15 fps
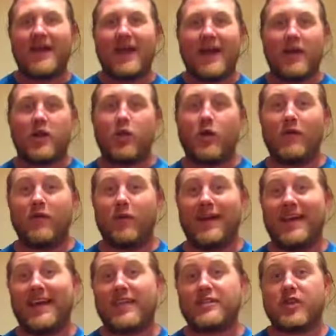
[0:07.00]
How you doing, everybody?
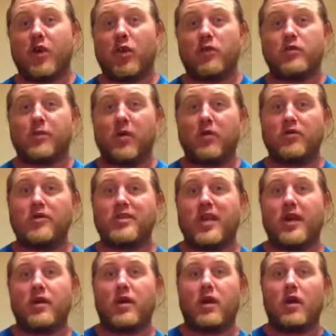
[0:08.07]
It's Coach Burgess,
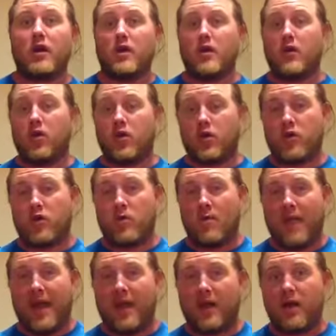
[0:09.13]
and your
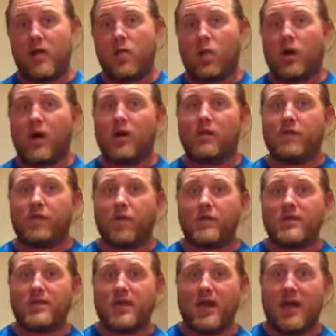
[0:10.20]
Humanity Wod for
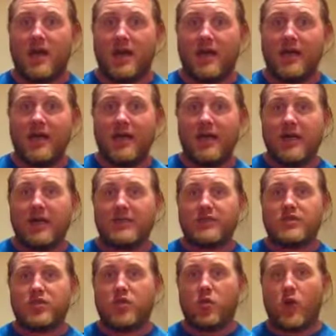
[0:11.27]
today is
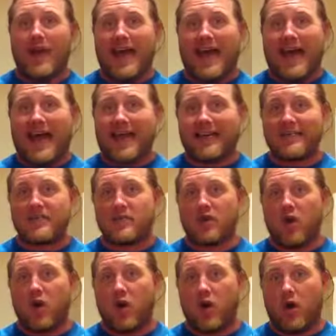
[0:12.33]
to act
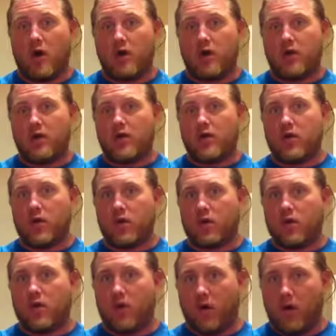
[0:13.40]
on your
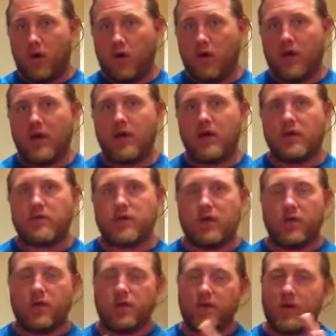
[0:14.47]
goal. So
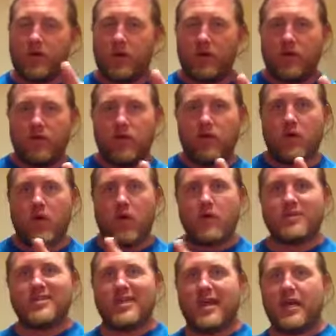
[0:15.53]
we've been going through the
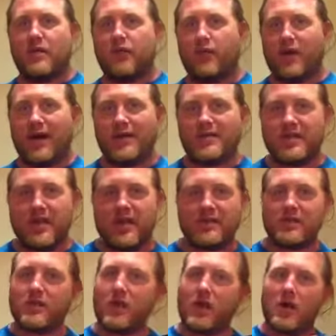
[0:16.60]
goal-setting
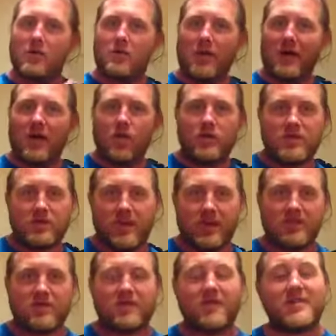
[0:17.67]
process. Monday was
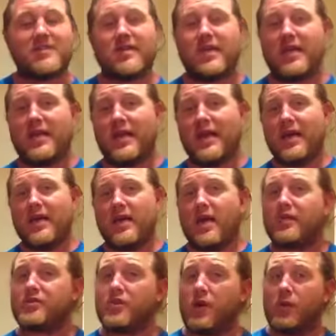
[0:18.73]
specificity.
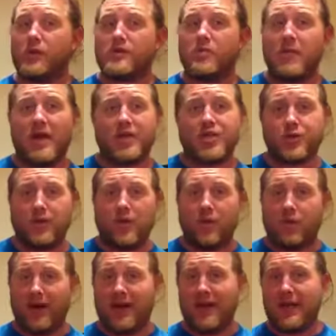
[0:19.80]
Yesterday was measurable,
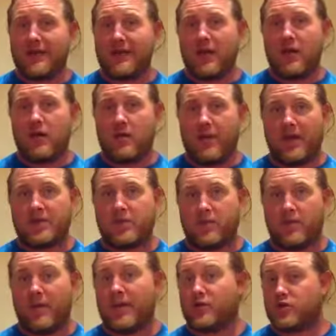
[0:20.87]
breaking it down into measure
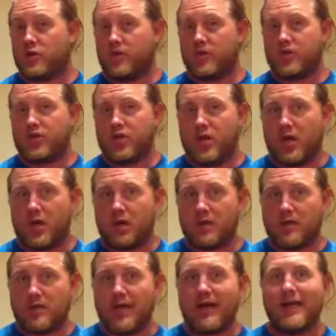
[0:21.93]
measurable
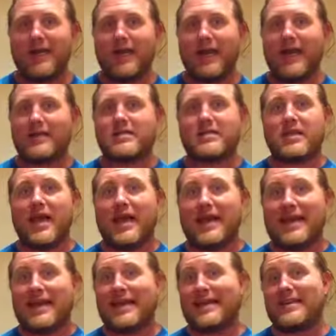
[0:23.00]
chunks. And
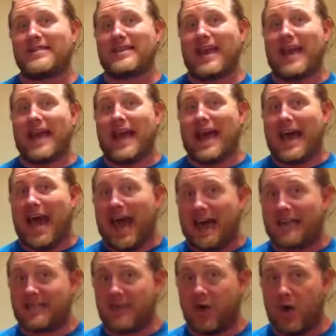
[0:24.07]
today is
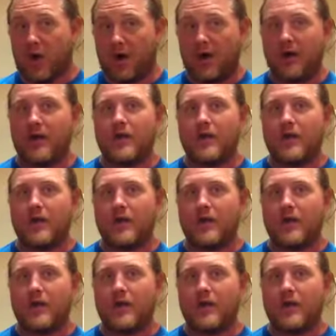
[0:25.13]
acting on it.